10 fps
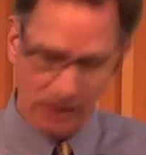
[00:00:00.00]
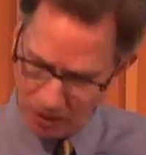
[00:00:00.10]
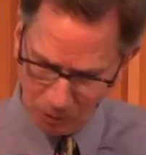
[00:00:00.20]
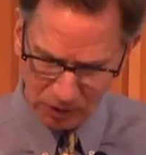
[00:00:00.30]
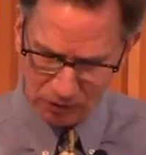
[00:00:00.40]

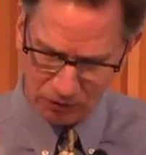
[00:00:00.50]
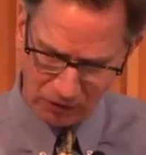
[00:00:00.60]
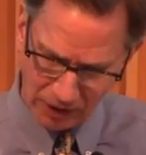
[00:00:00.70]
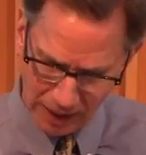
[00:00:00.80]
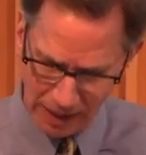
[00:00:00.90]
Can we just
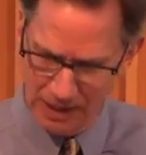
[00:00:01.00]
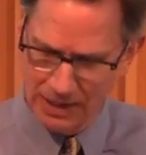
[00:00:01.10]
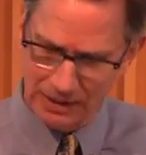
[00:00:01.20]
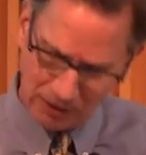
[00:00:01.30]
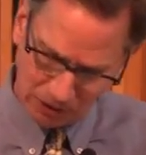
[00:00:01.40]
say
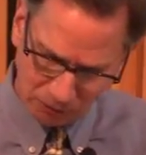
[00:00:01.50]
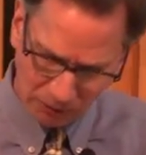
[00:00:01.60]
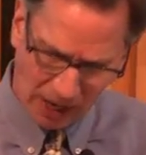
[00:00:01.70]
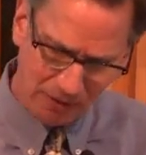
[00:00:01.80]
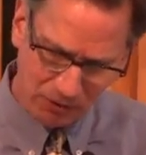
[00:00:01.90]
that nearly
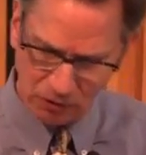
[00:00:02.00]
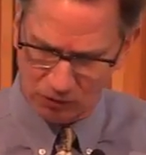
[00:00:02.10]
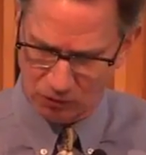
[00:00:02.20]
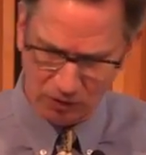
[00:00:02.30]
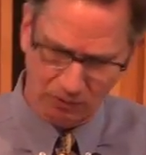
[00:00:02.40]
5 years
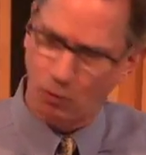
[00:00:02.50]
of civil